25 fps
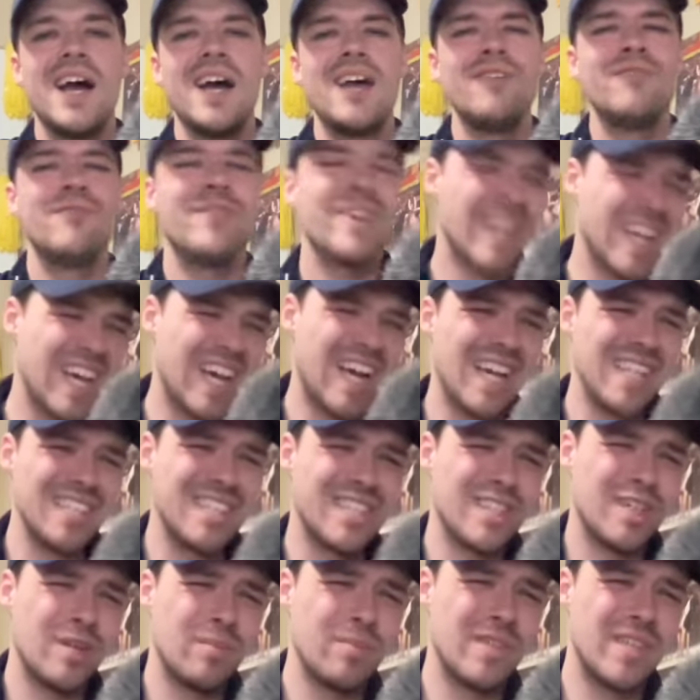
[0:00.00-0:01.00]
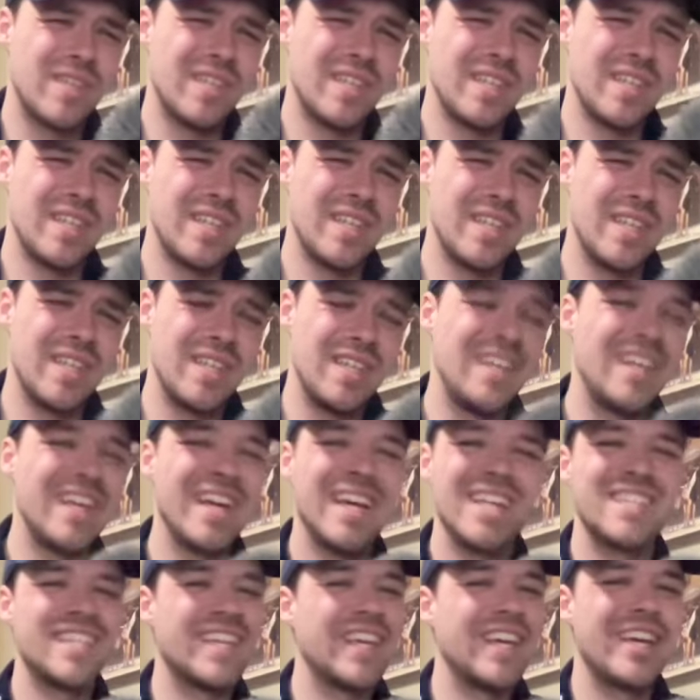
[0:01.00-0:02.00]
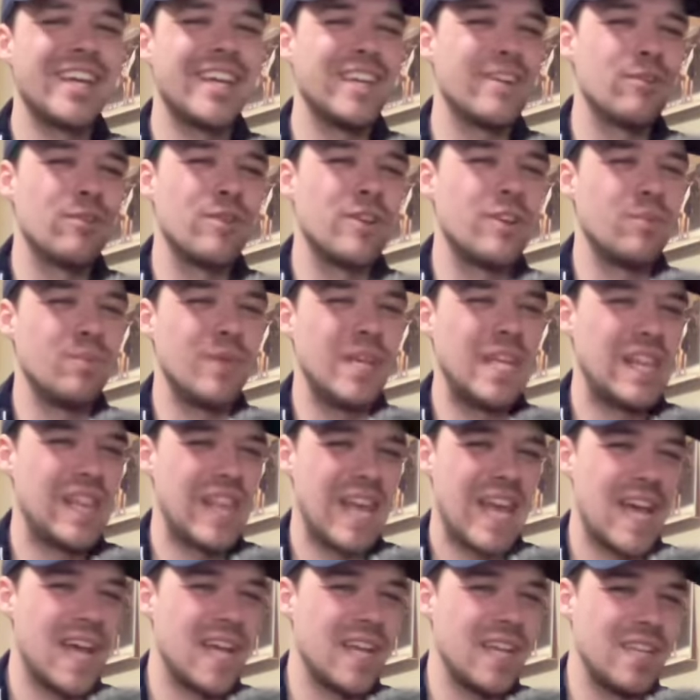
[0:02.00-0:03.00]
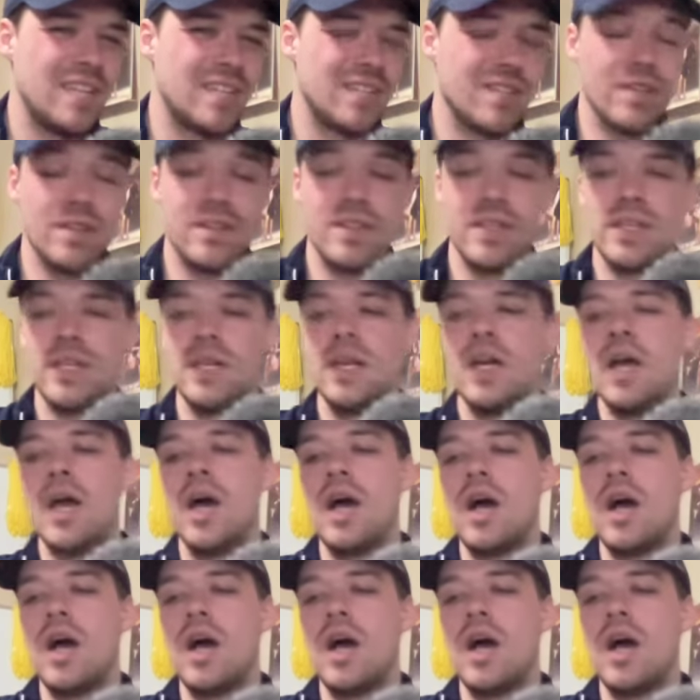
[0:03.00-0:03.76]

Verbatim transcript: I forgot something. You guys can't get rid of me that easily.